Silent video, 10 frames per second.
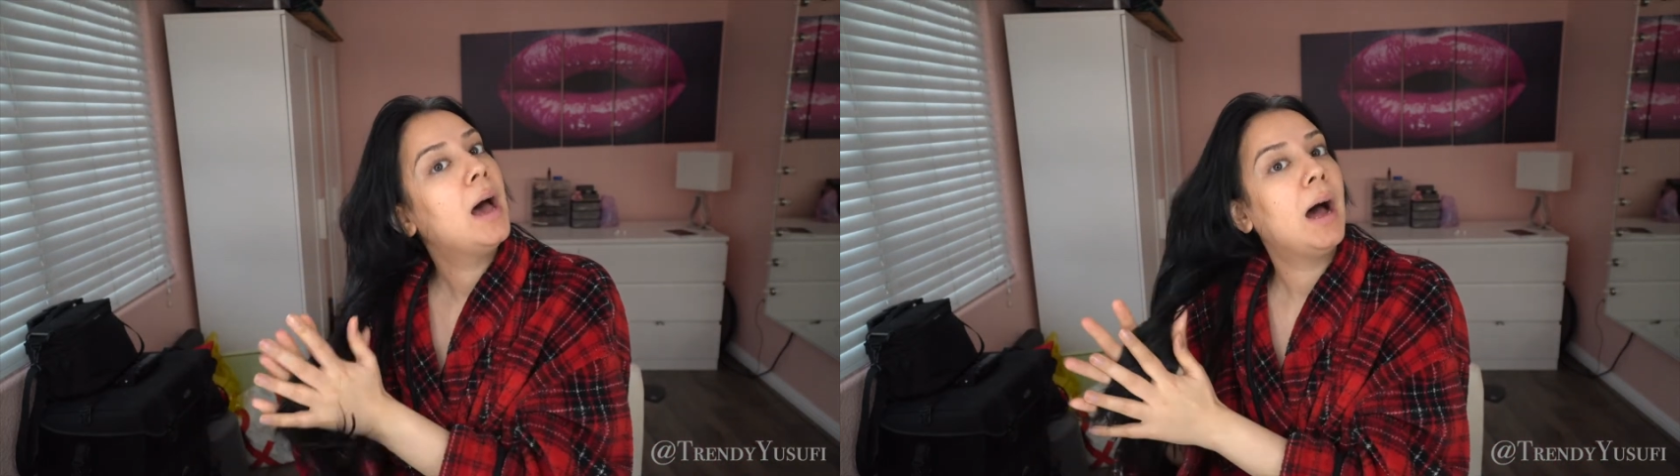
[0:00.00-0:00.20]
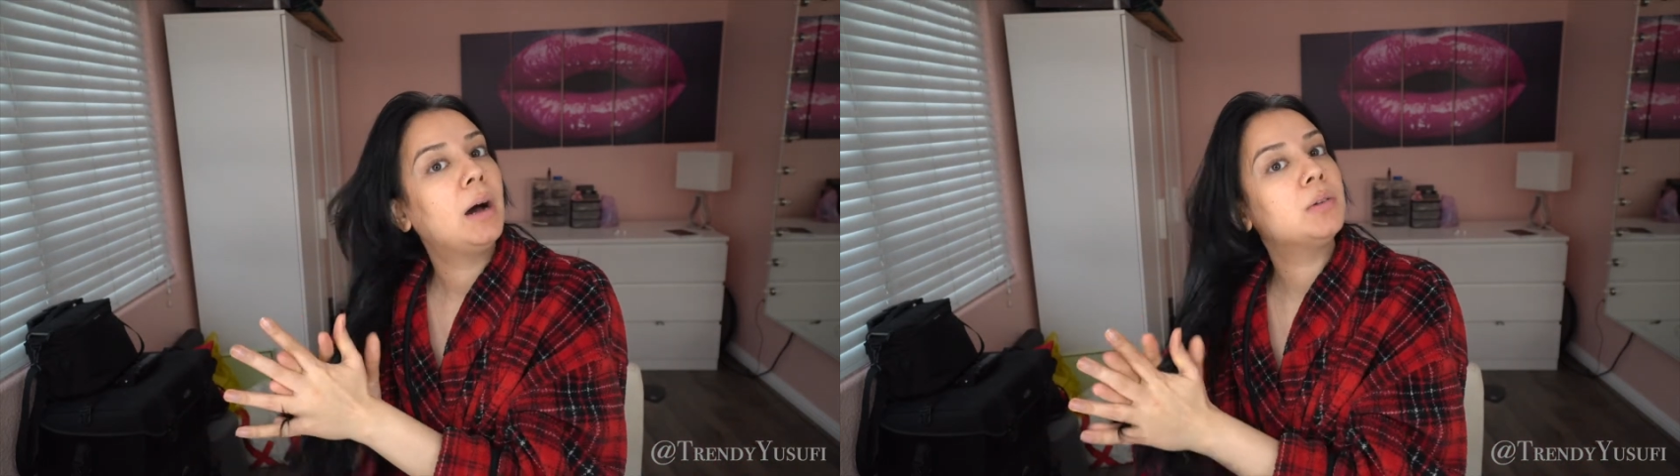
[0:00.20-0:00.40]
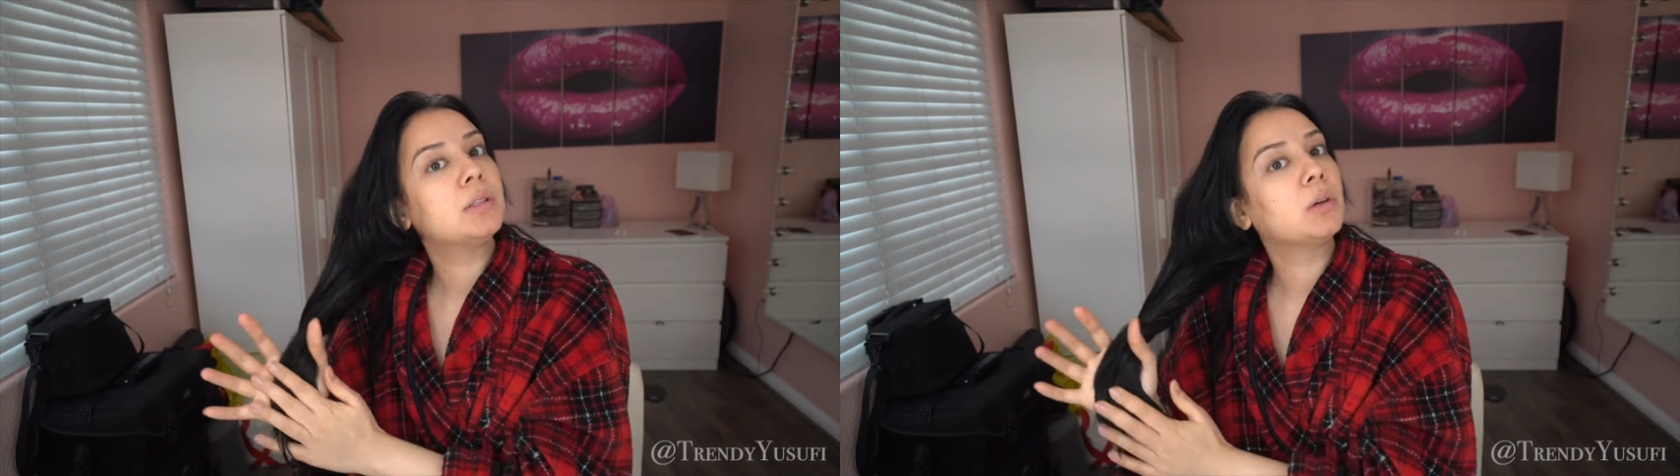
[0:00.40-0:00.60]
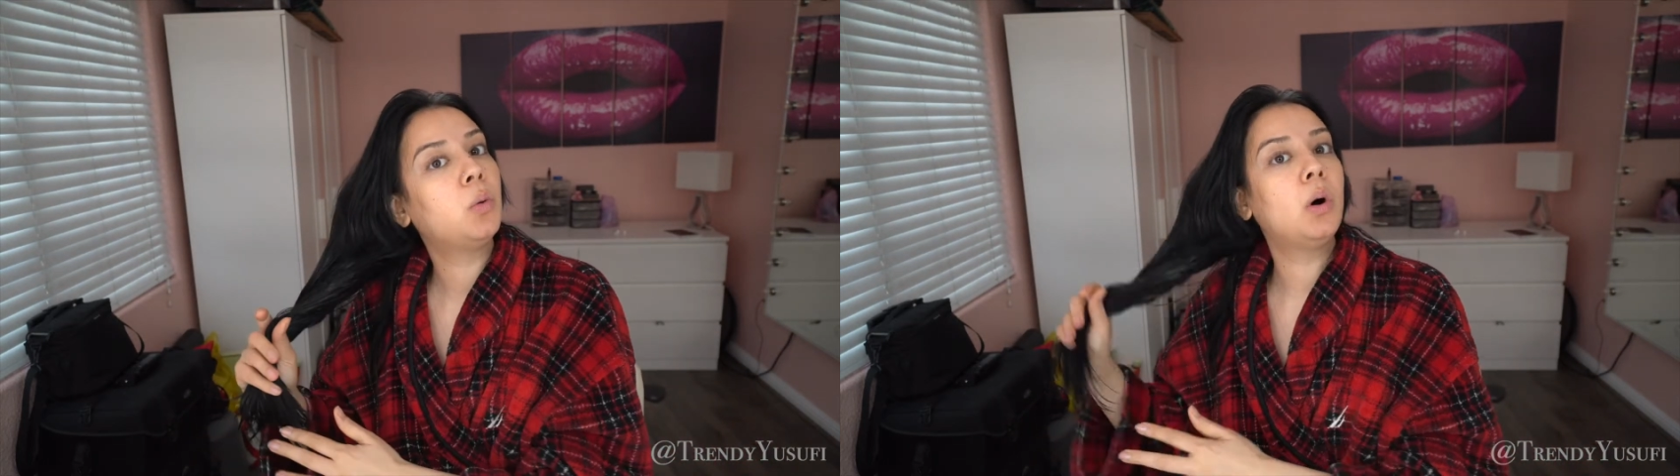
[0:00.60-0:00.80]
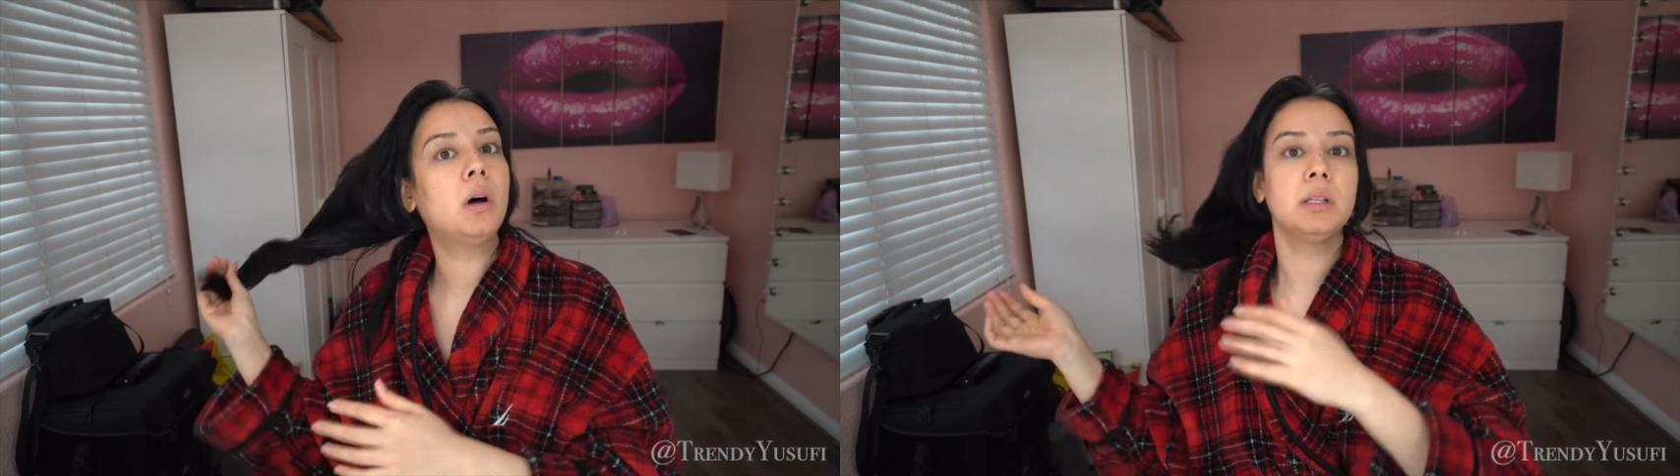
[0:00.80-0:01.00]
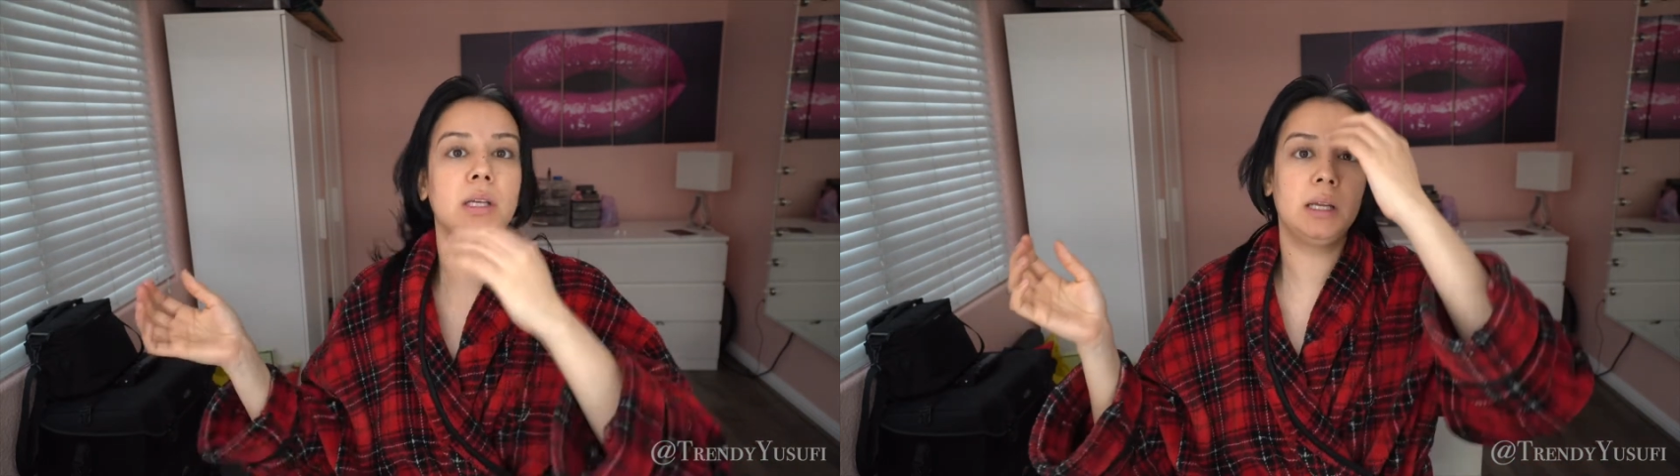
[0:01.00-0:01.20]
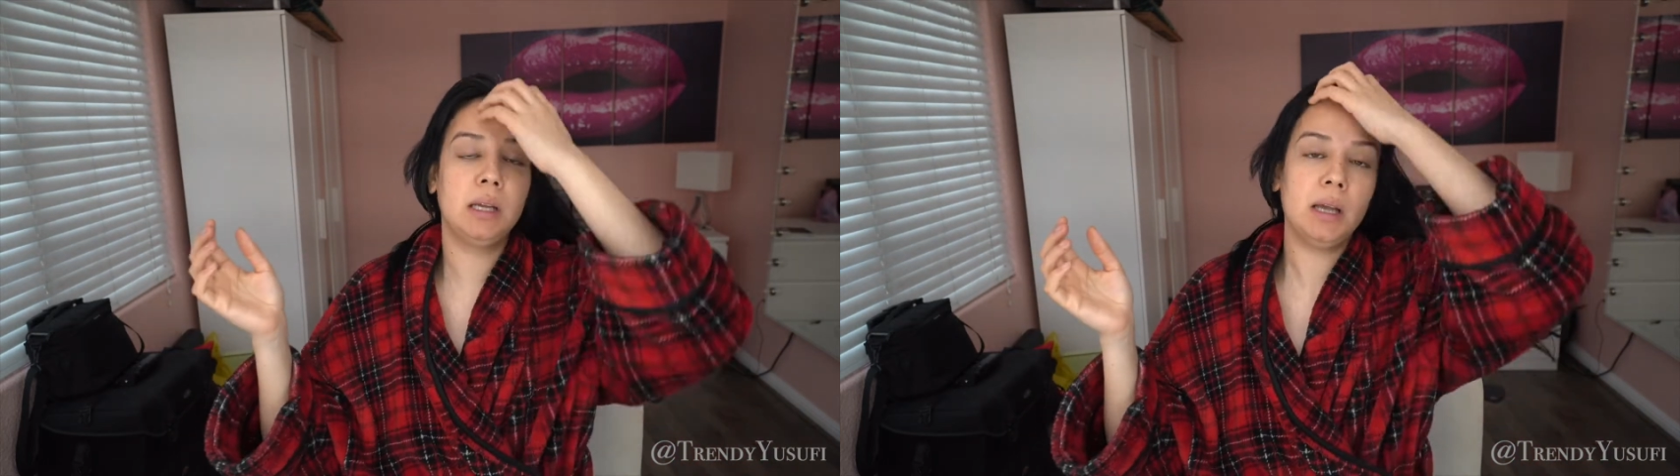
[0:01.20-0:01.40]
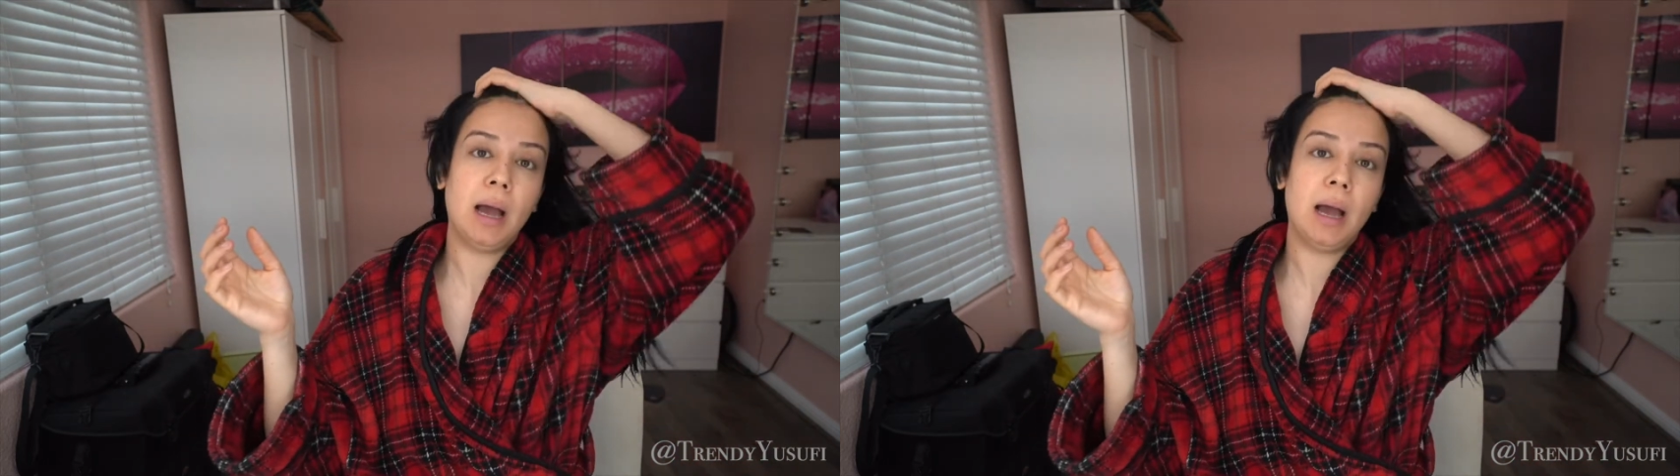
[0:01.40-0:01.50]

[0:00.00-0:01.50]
How is the quality?